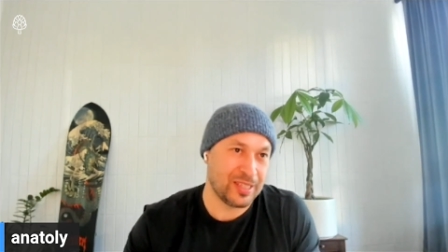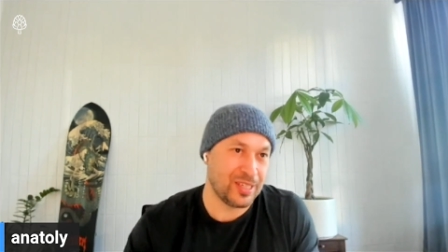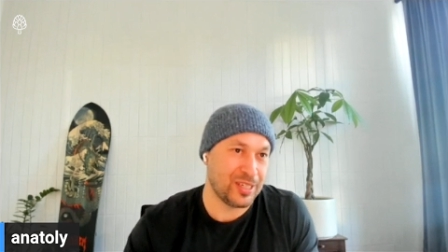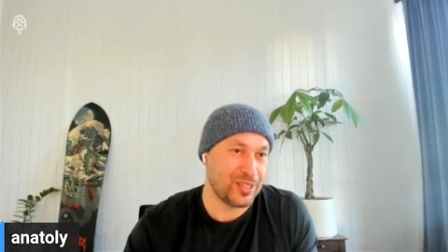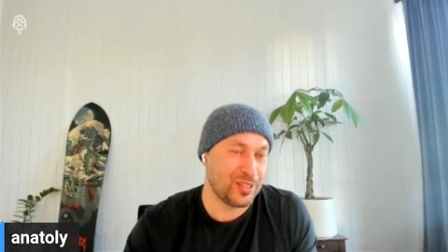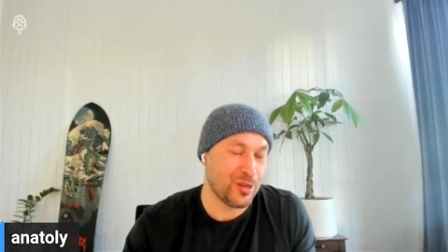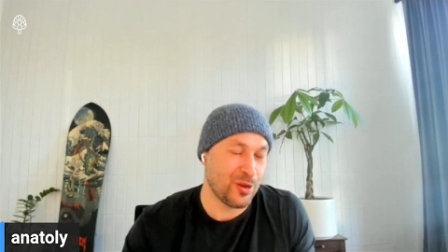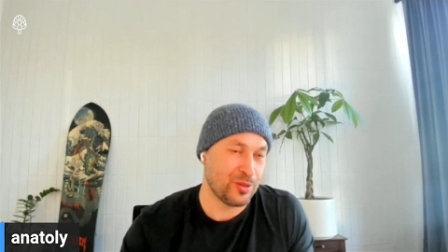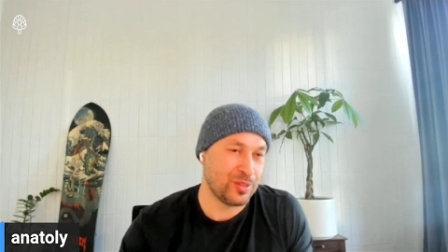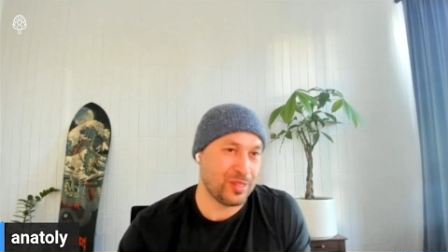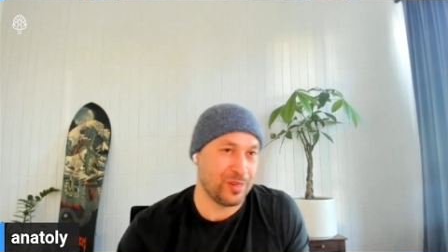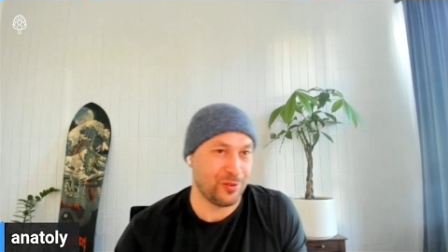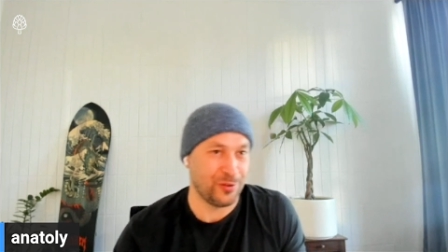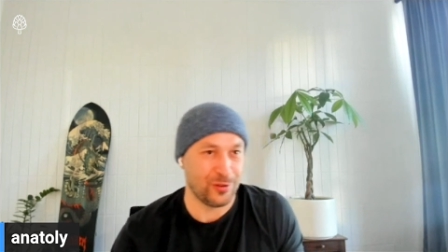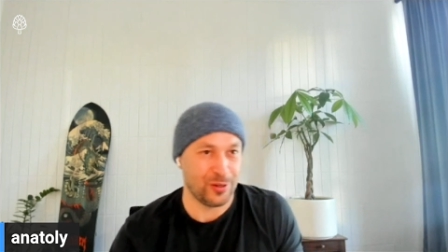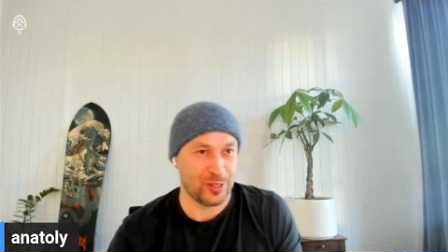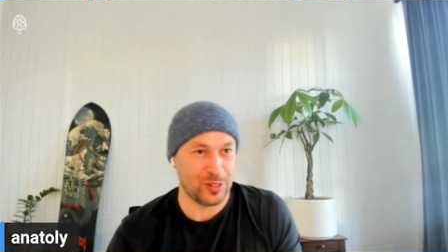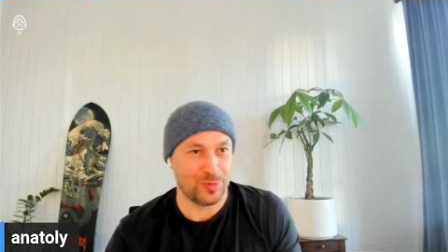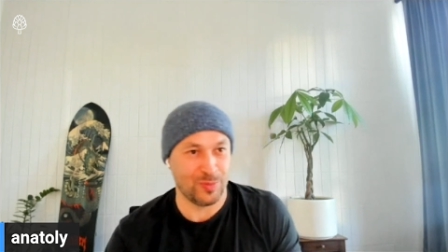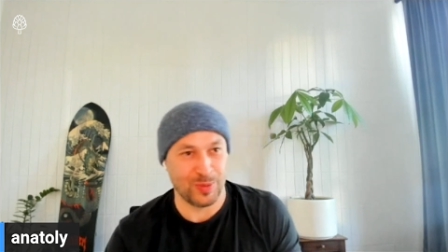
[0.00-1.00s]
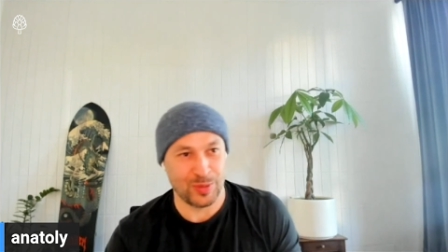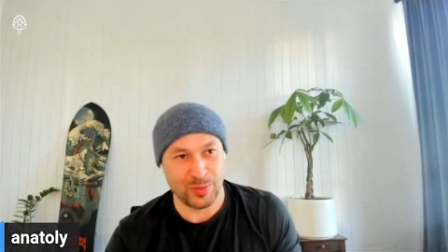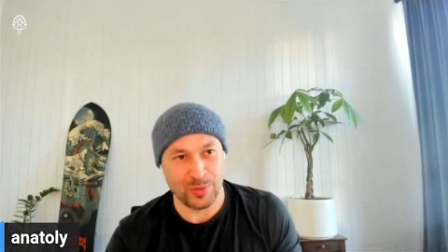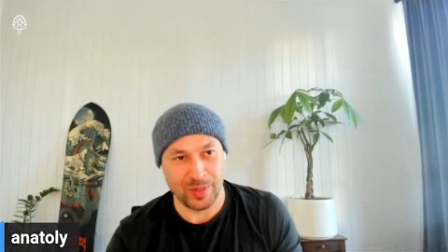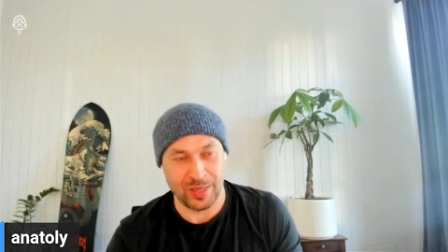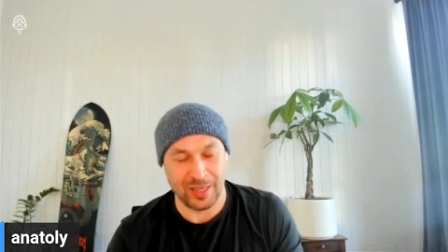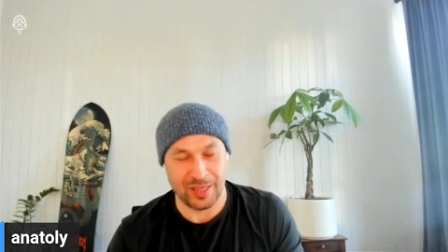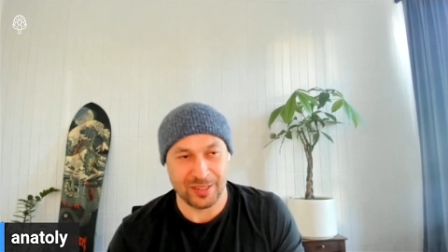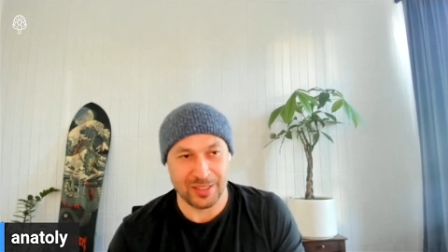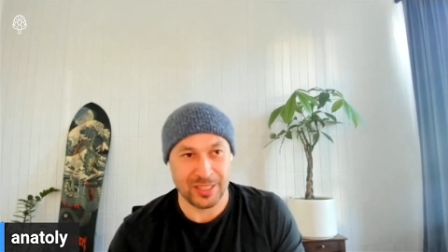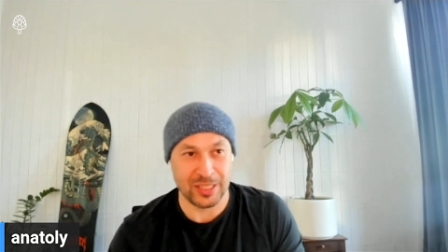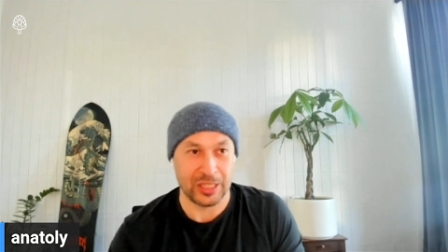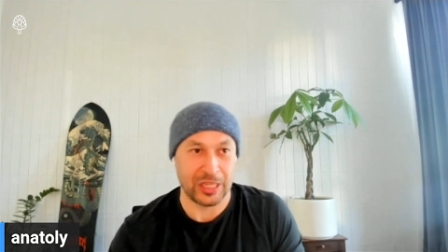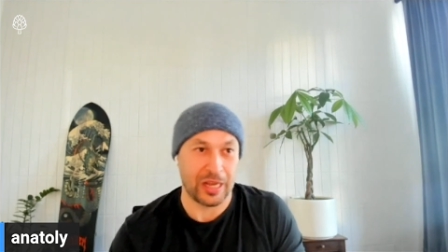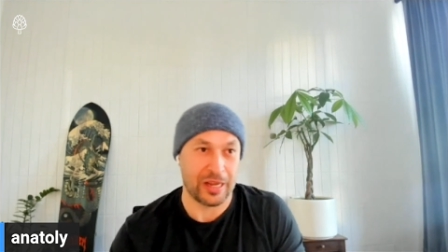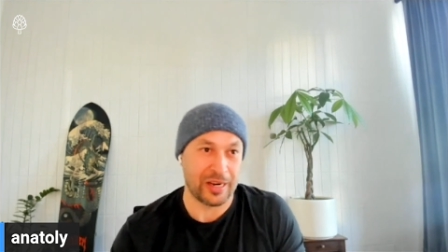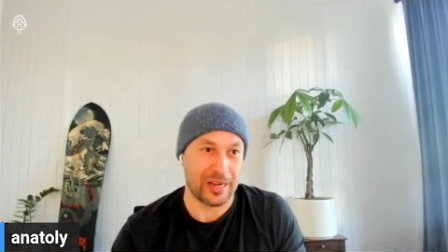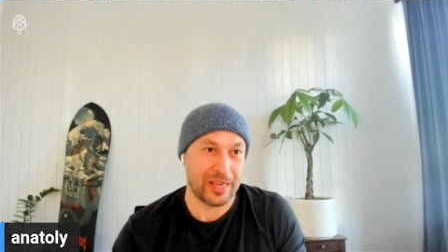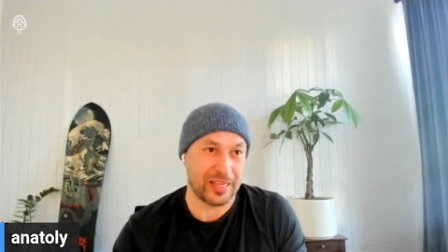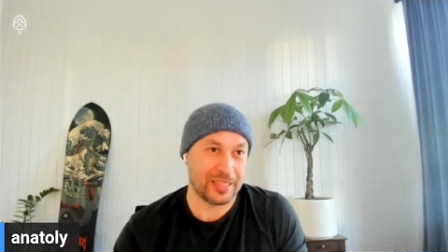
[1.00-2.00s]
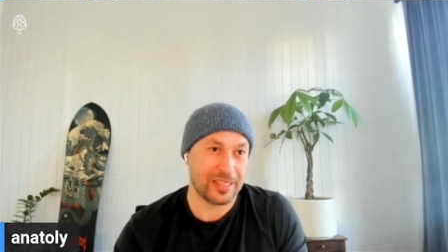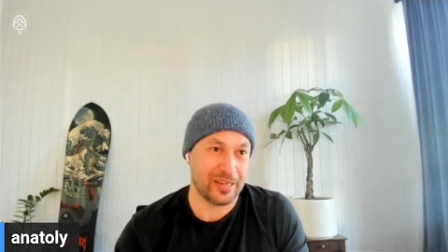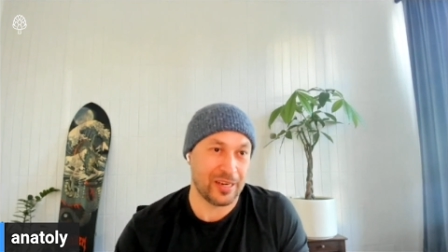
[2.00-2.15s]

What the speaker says: there's no difference between Solana as